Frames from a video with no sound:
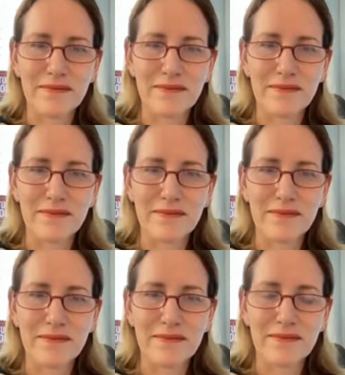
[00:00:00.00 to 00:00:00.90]

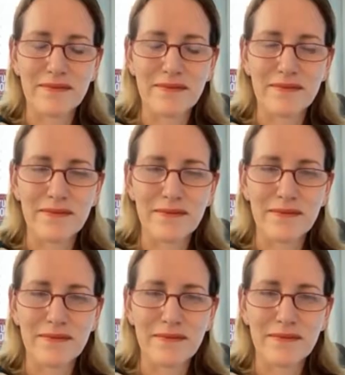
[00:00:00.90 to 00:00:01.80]

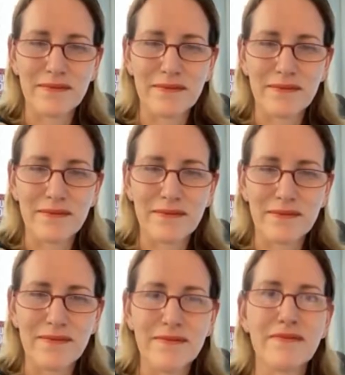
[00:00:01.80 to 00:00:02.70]

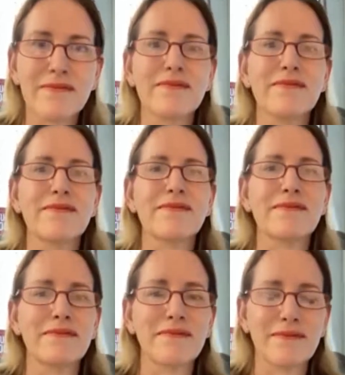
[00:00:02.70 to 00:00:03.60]

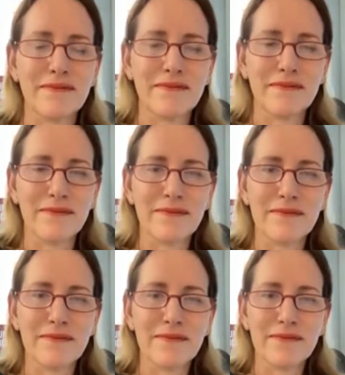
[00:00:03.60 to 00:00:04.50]

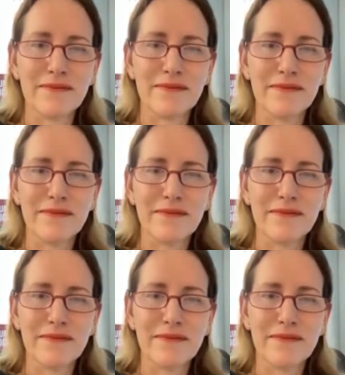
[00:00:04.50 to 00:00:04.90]
[no speech]